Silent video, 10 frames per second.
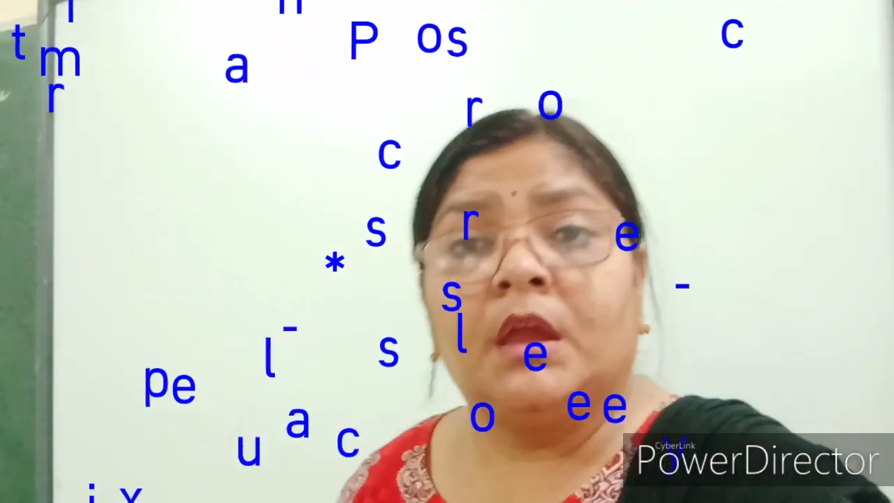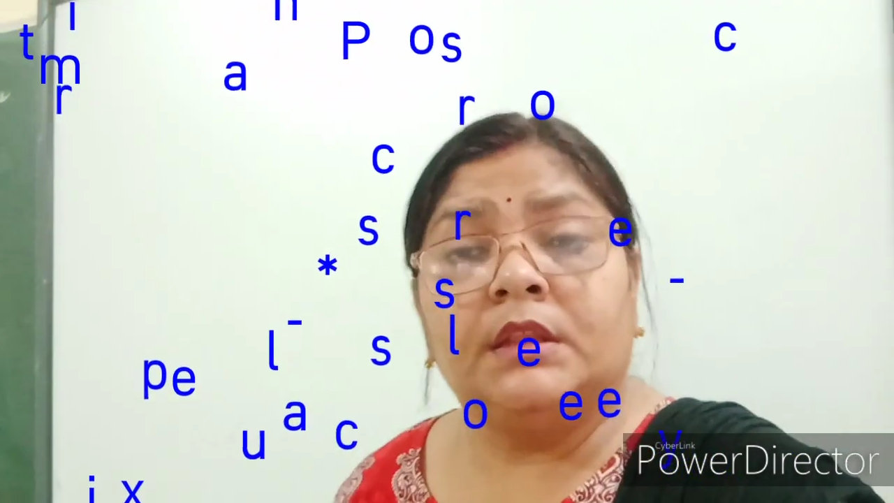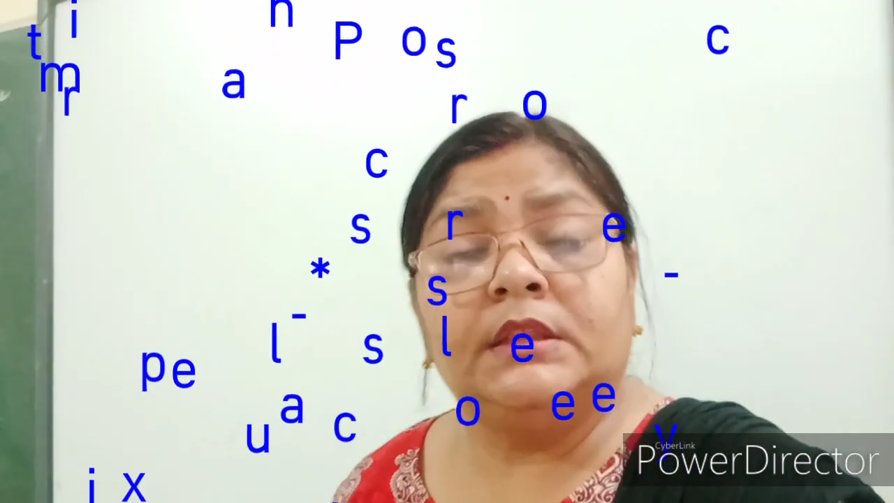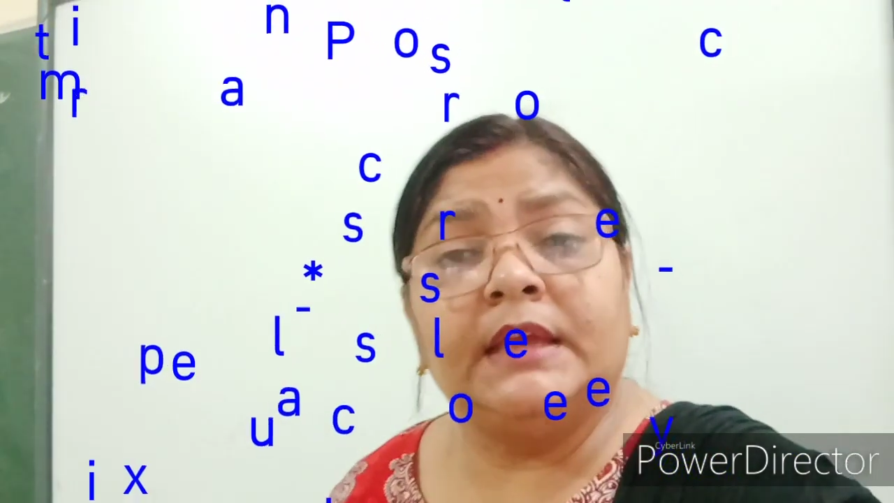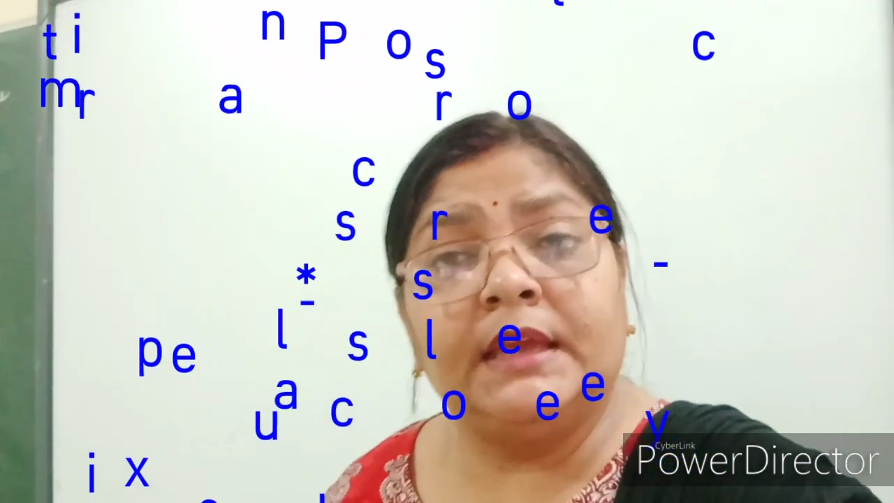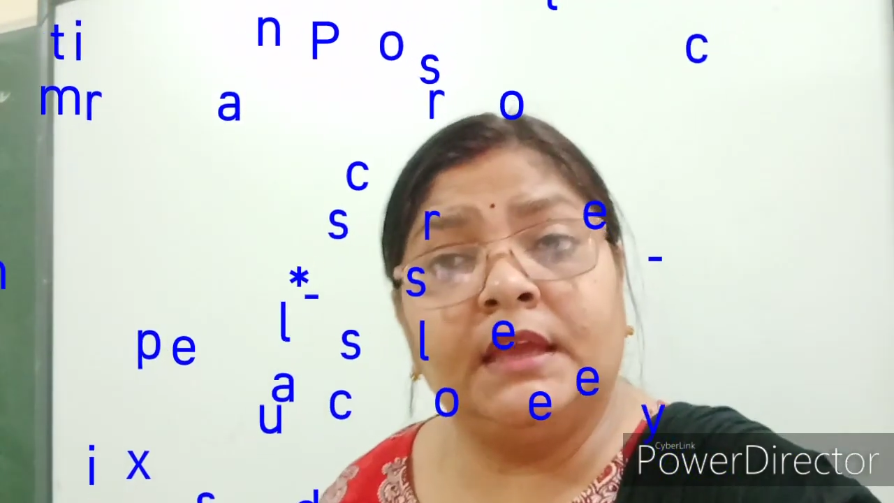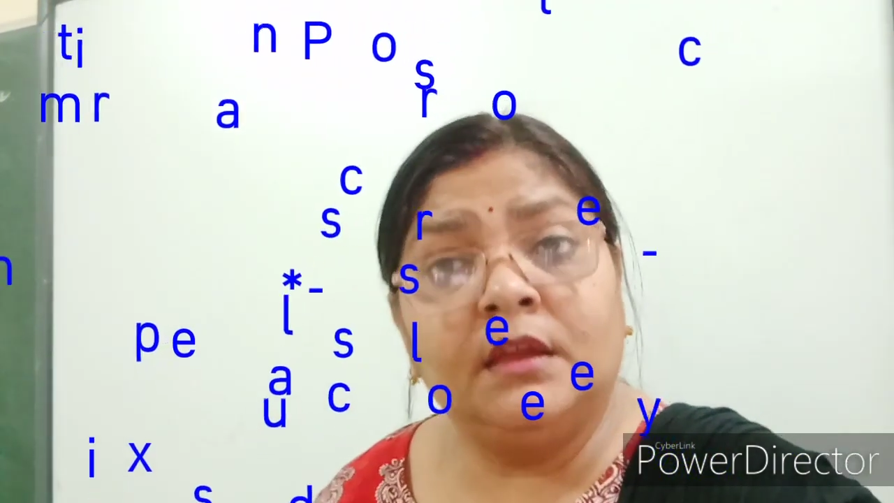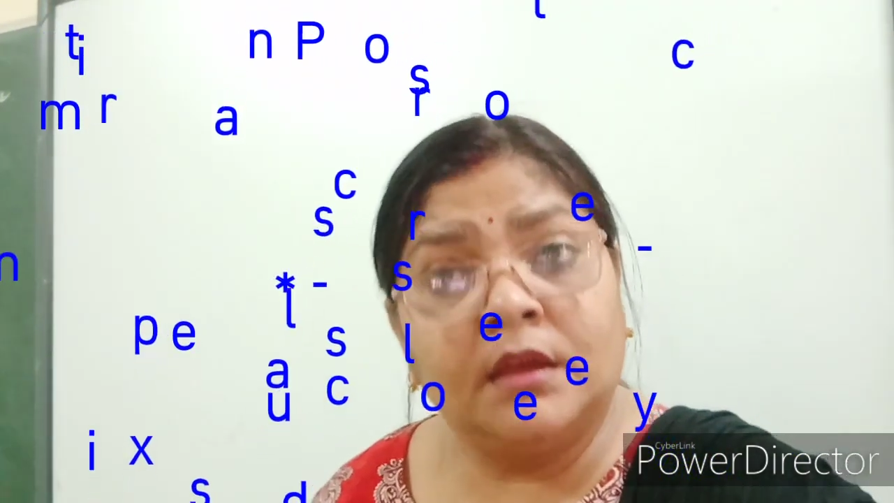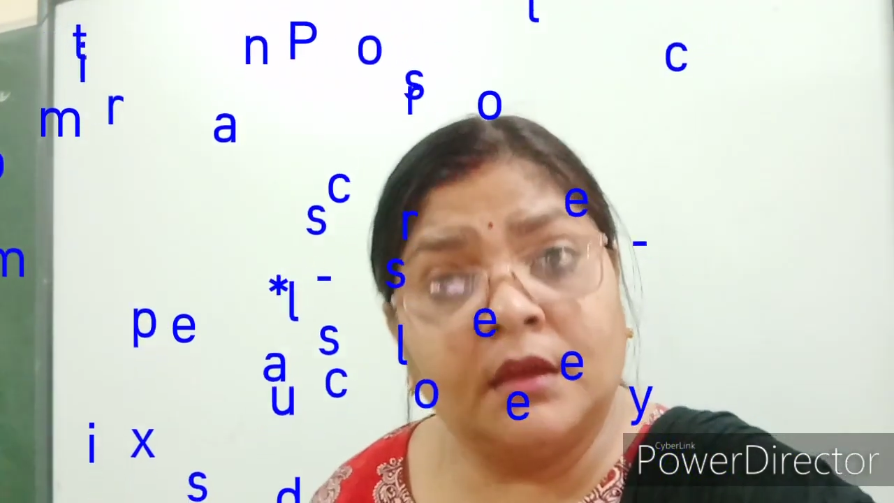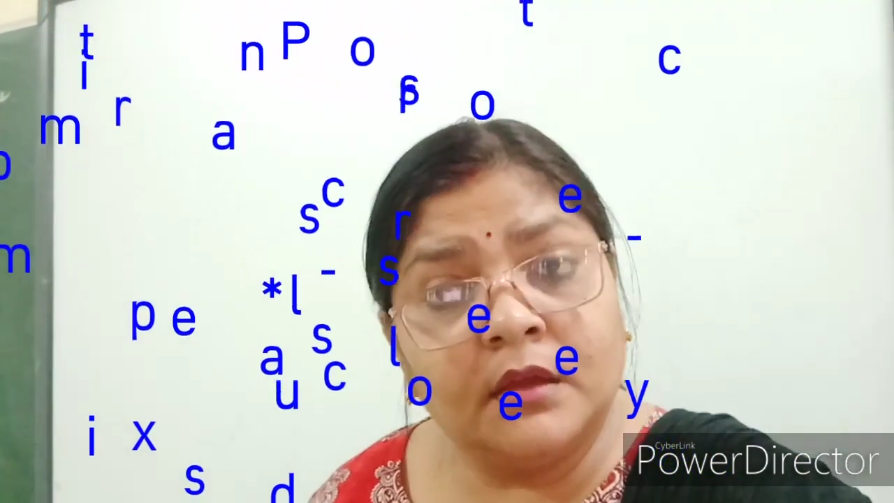They